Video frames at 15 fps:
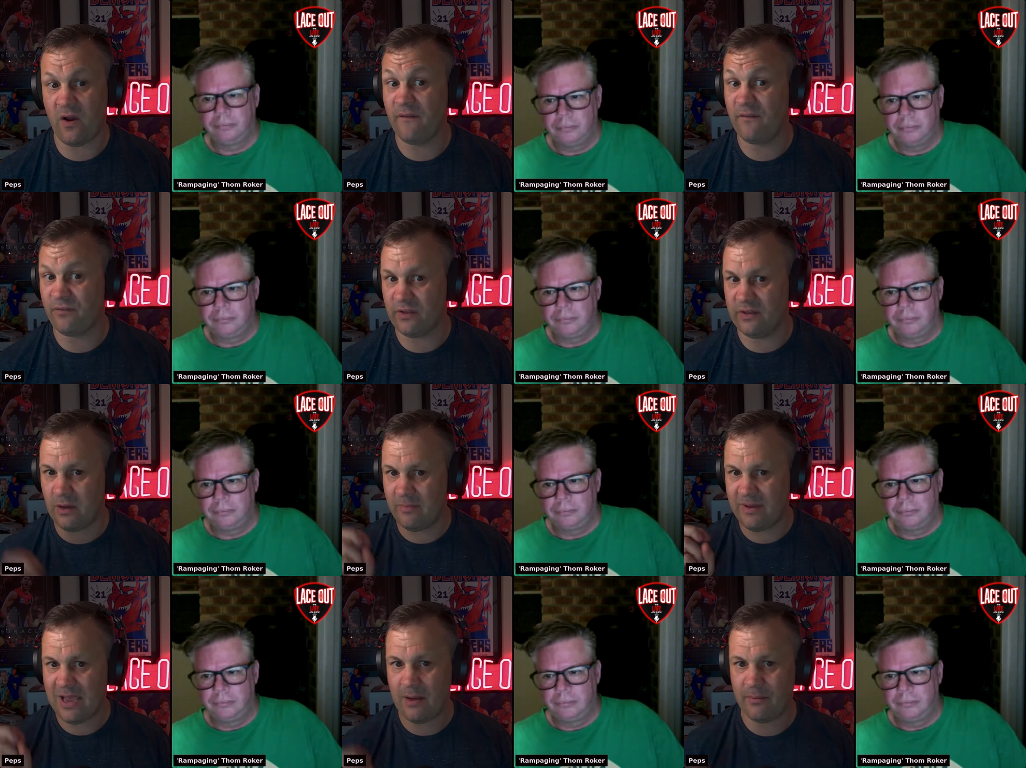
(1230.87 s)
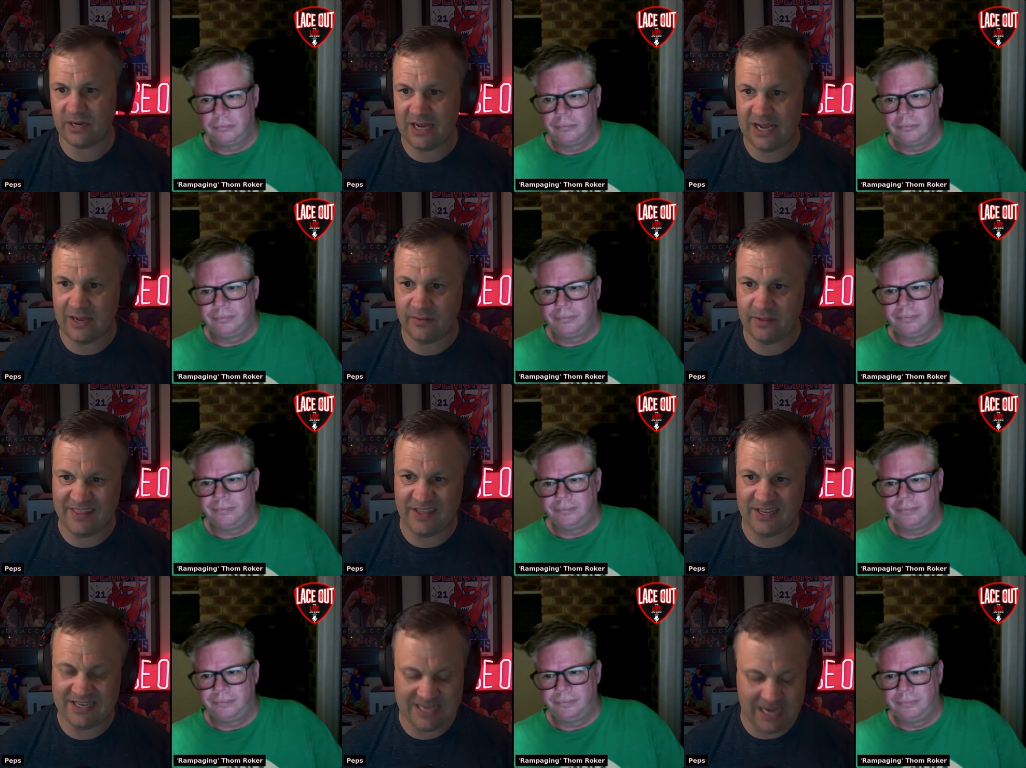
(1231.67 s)
Speaker 1: hopefully they'll be able to nail
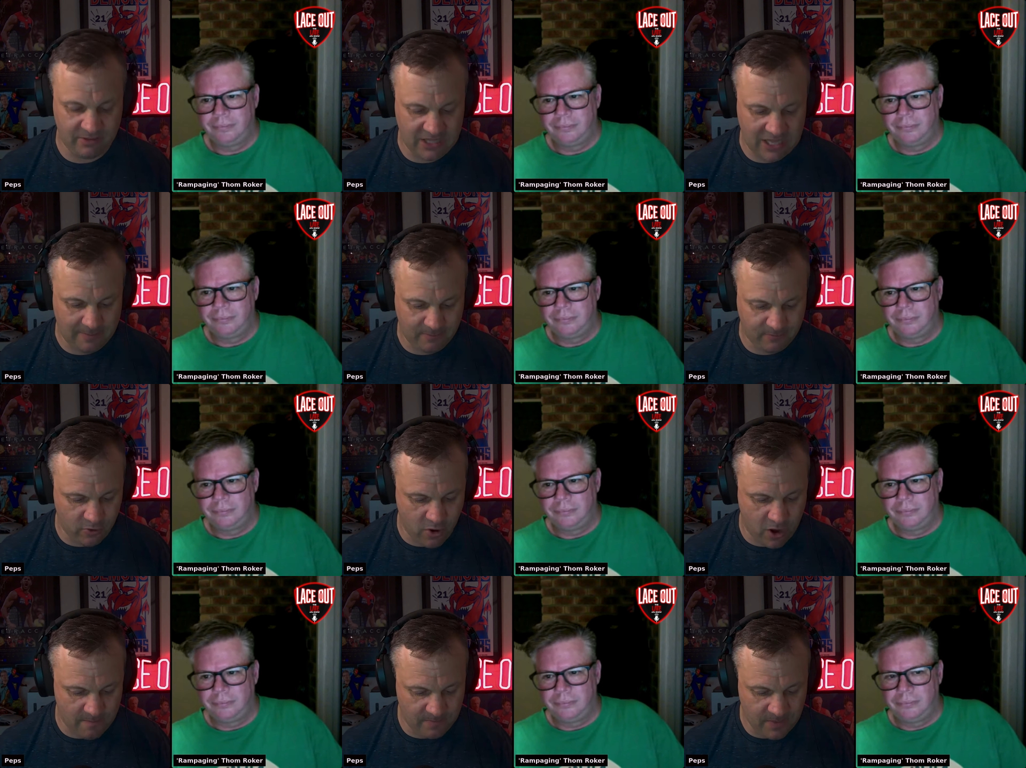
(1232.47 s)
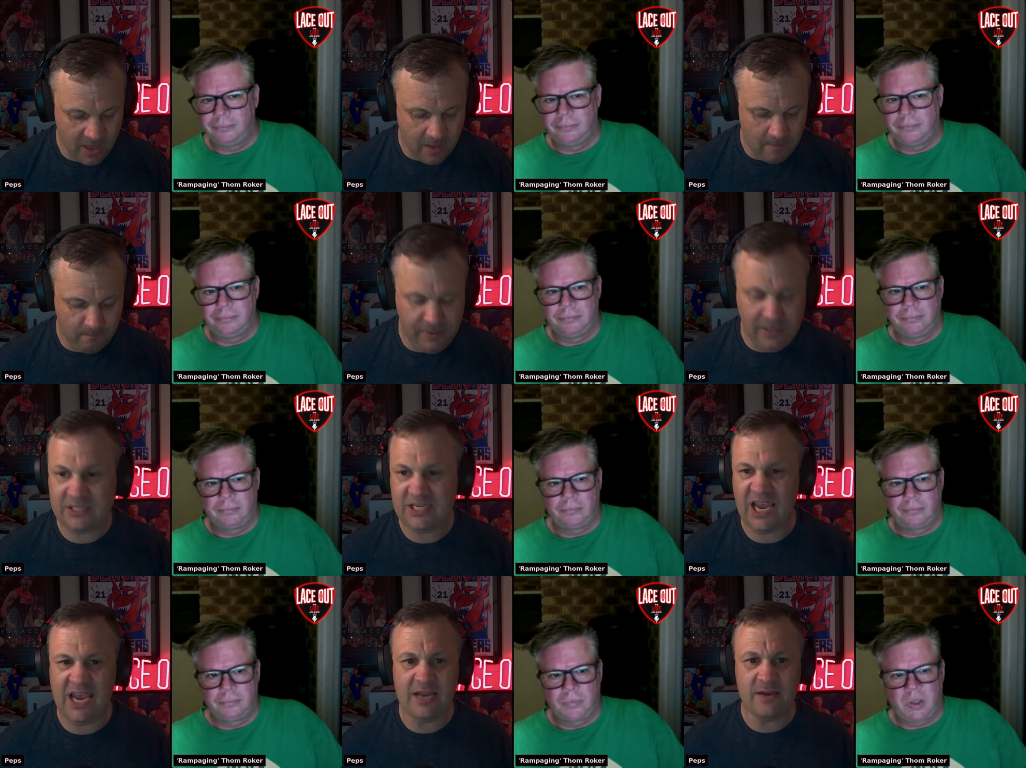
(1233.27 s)
the double up.
Speaker 2: All right,
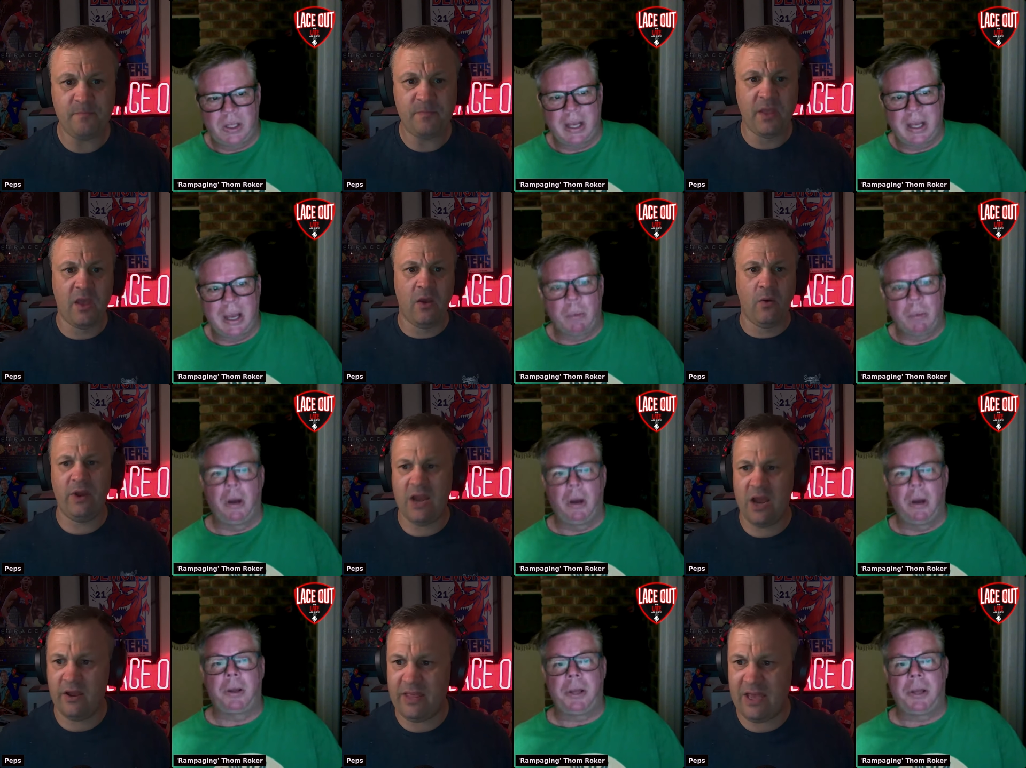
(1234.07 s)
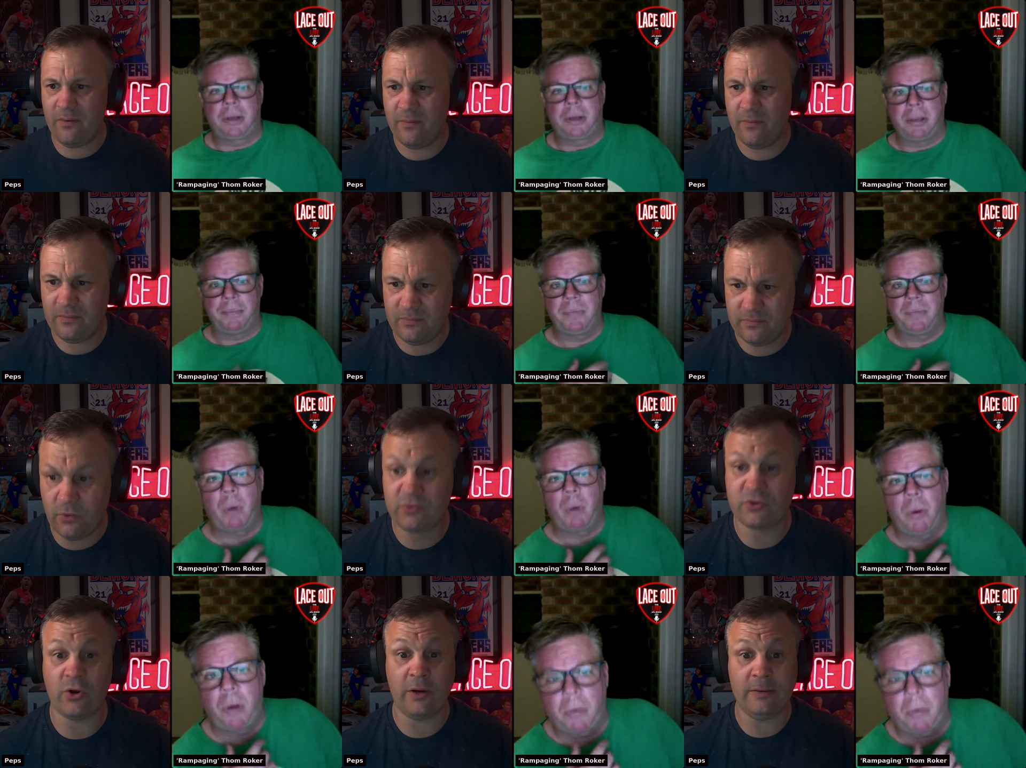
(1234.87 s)
pick 10. Well, we know that.
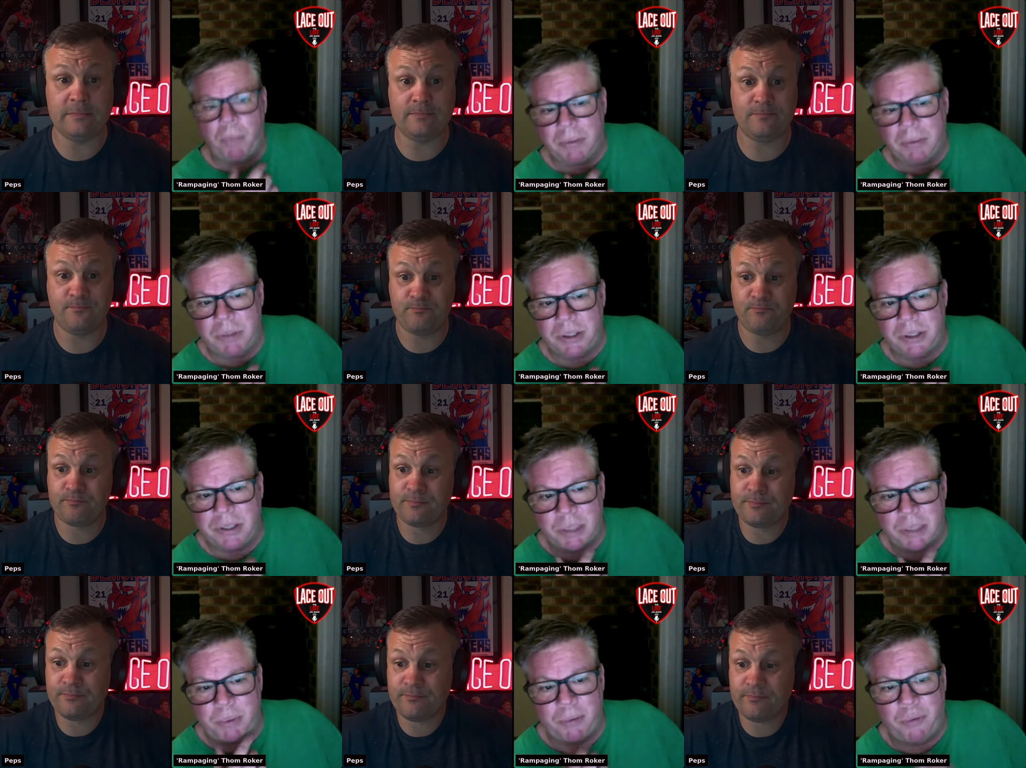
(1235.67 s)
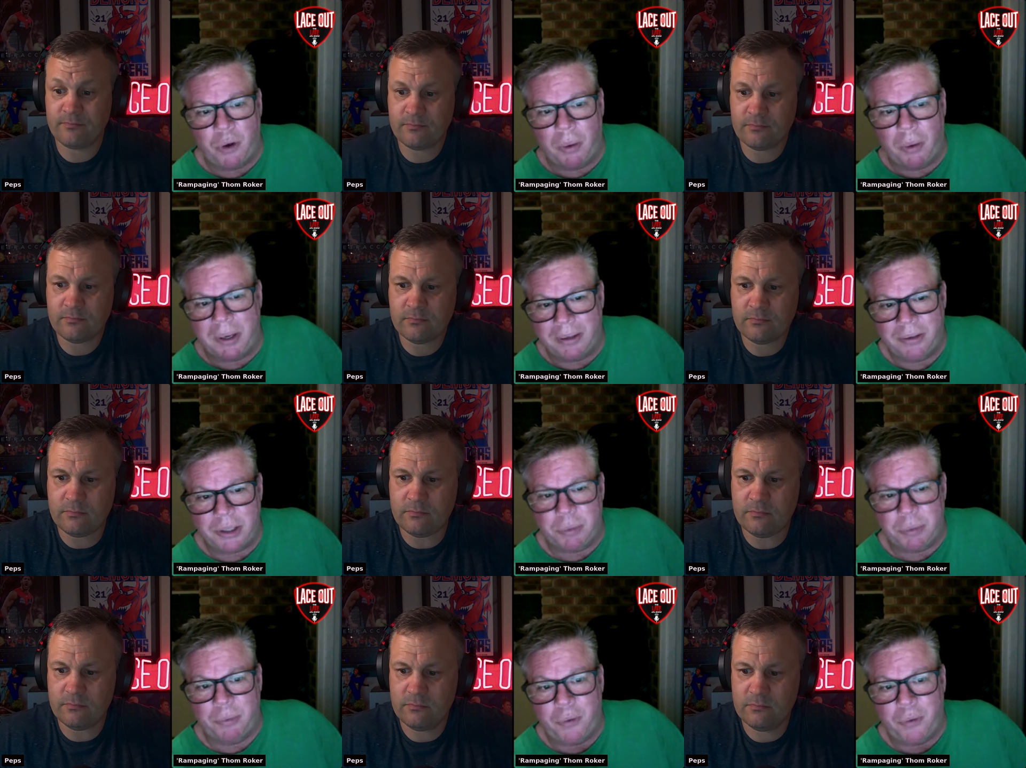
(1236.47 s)
Well, sorry. Just
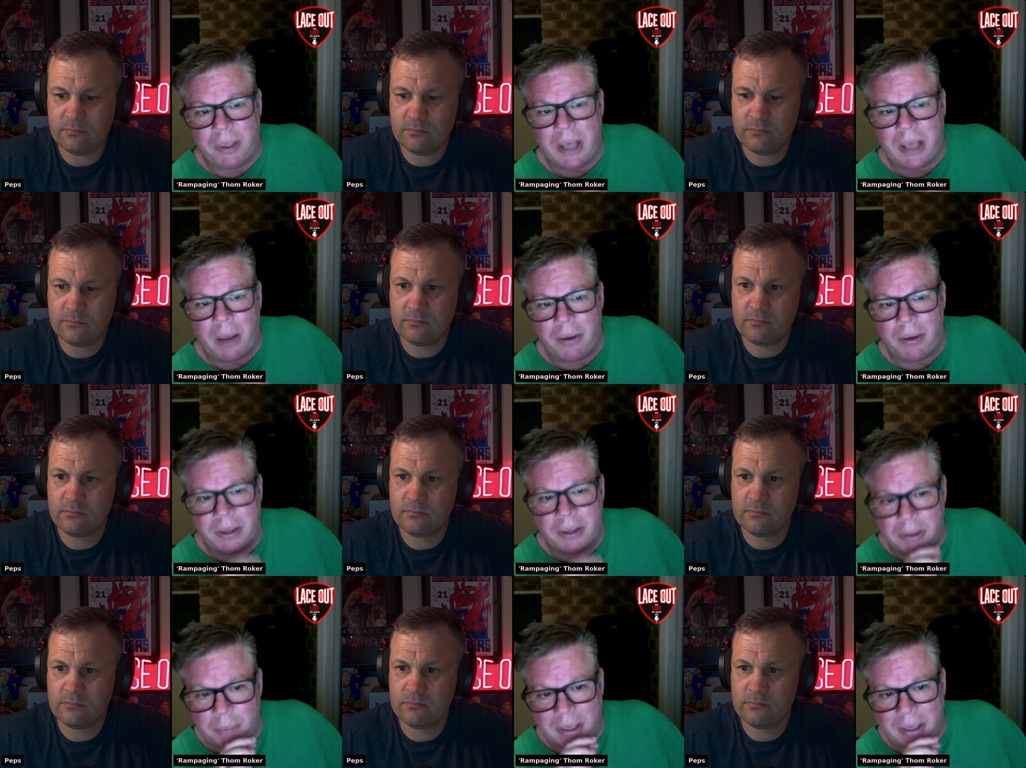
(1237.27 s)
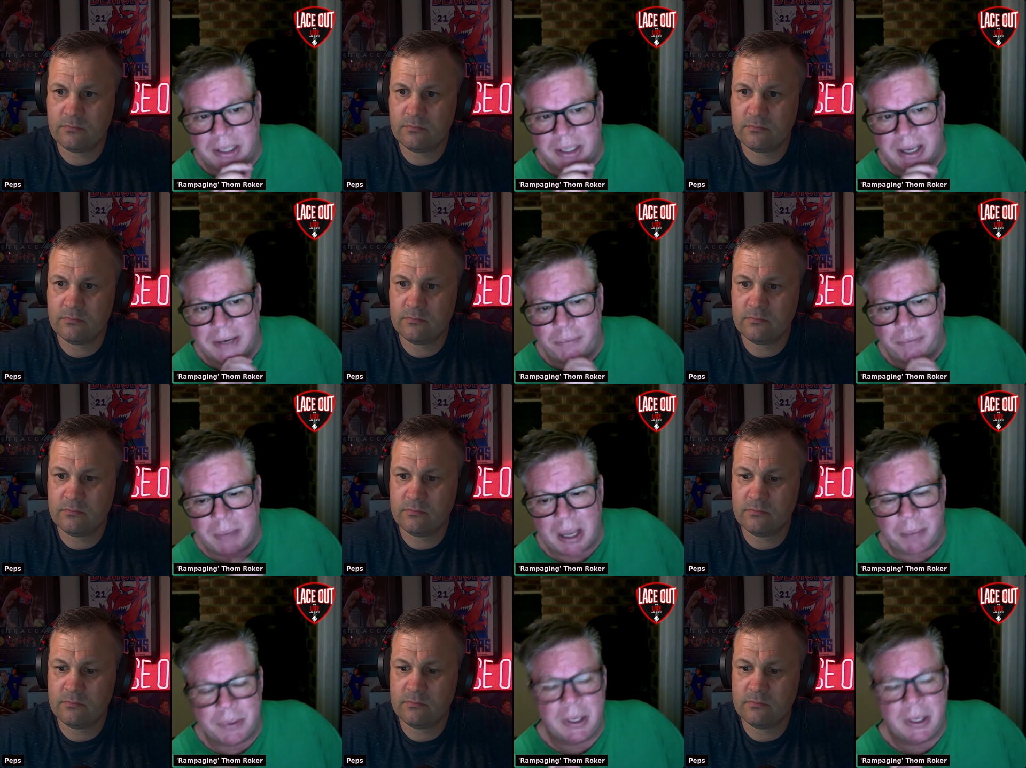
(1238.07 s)
before we go into the pick 10, Peps,